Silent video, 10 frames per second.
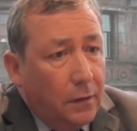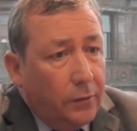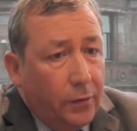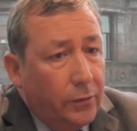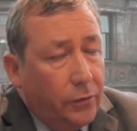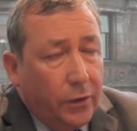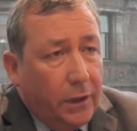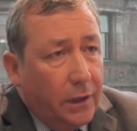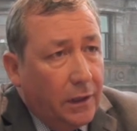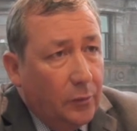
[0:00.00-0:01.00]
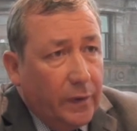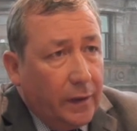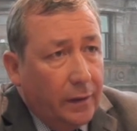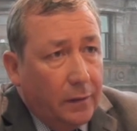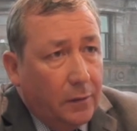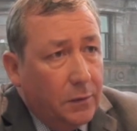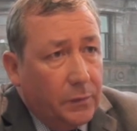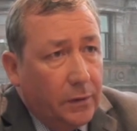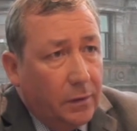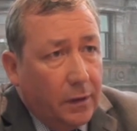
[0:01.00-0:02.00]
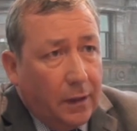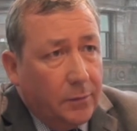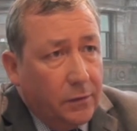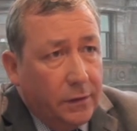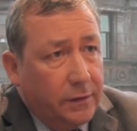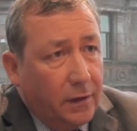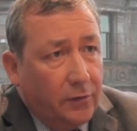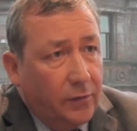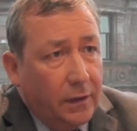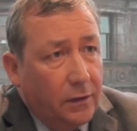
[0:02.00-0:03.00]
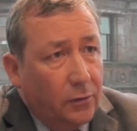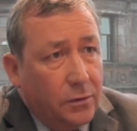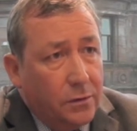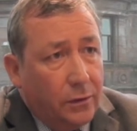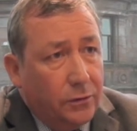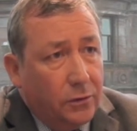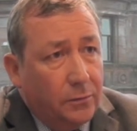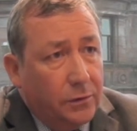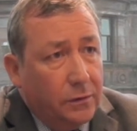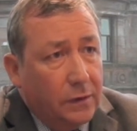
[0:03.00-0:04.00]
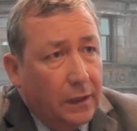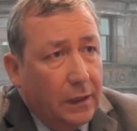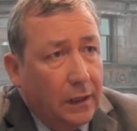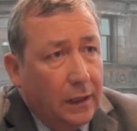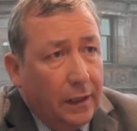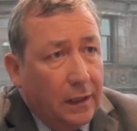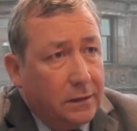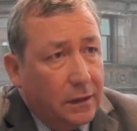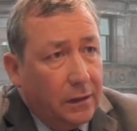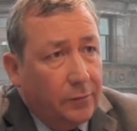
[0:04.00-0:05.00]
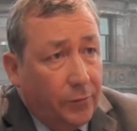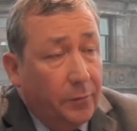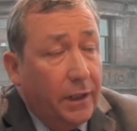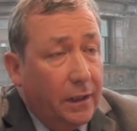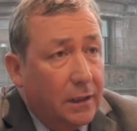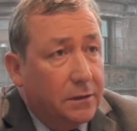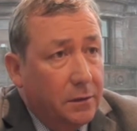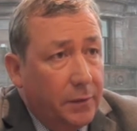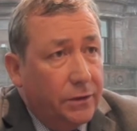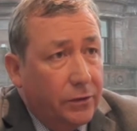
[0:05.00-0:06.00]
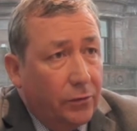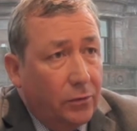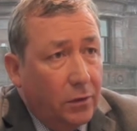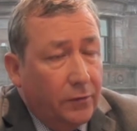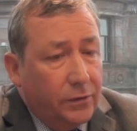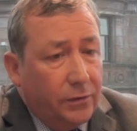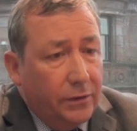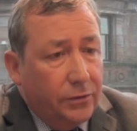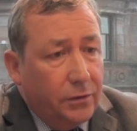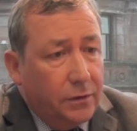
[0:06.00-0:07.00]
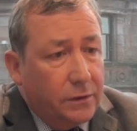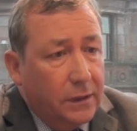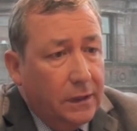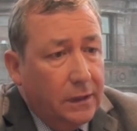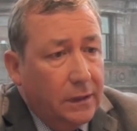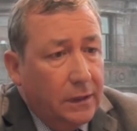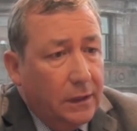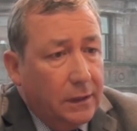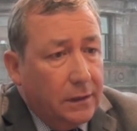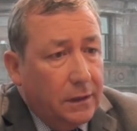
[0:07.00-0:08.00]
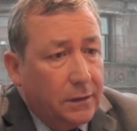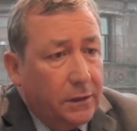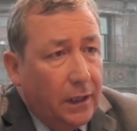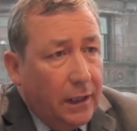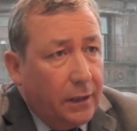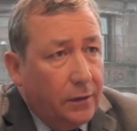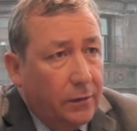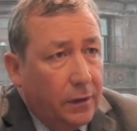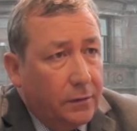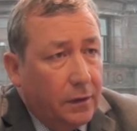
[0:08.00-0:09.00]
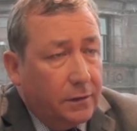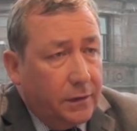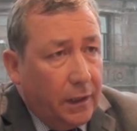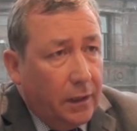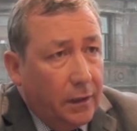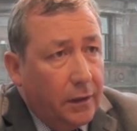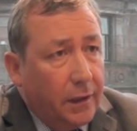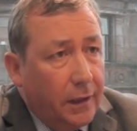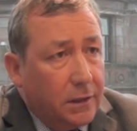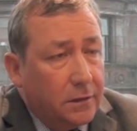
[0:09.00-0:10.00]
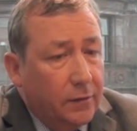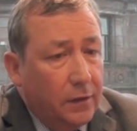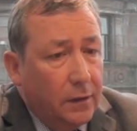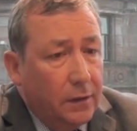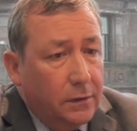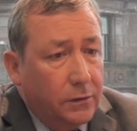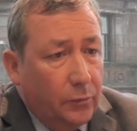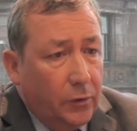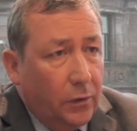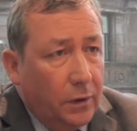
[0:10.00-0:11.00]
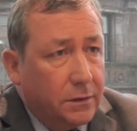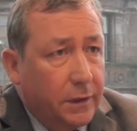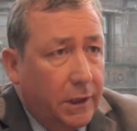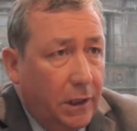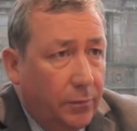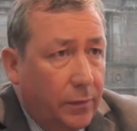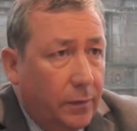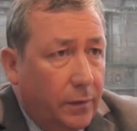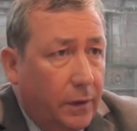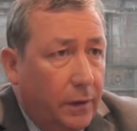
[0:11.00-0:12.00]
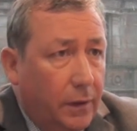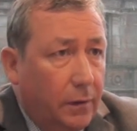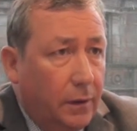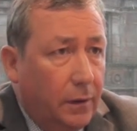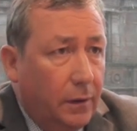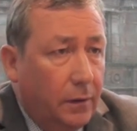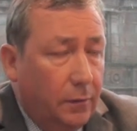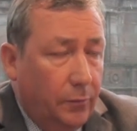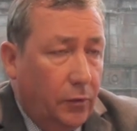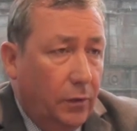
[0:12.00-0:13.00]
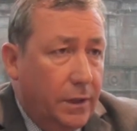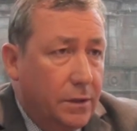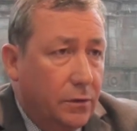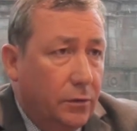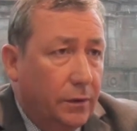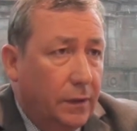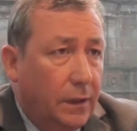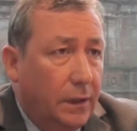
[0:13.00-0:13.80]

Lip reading: Throughout the UK, and I'm picking it up, is people are absolutely terrified of losing their jobs. And that's, for me, that's the major role of the trade unions, is to argue and articulate the case to employers to keep the employees going.